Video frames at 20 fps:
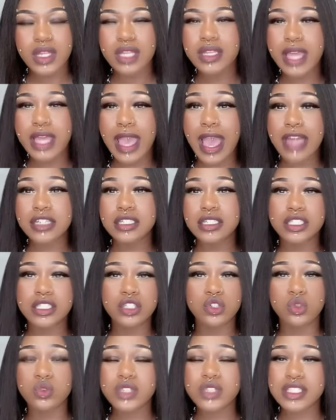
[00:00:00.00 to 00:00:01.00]
they actually
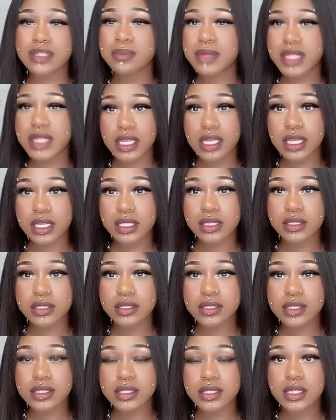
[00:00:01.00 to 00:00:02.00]
do some
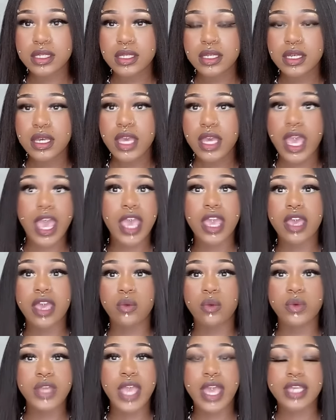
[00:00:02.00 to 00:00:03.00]
things
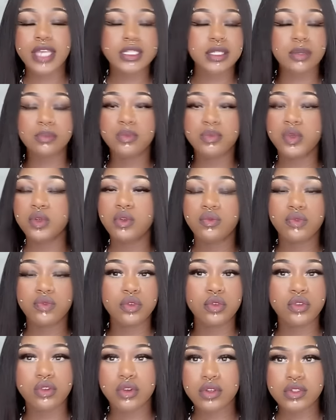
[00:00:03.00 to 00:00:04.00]
and we had some beautiful
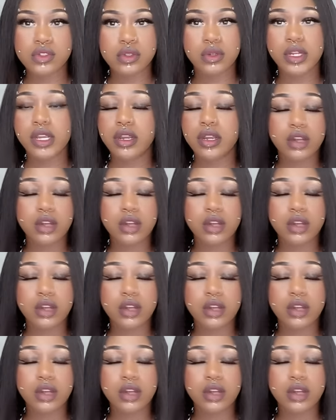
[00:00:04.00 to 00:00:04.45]
girls on there.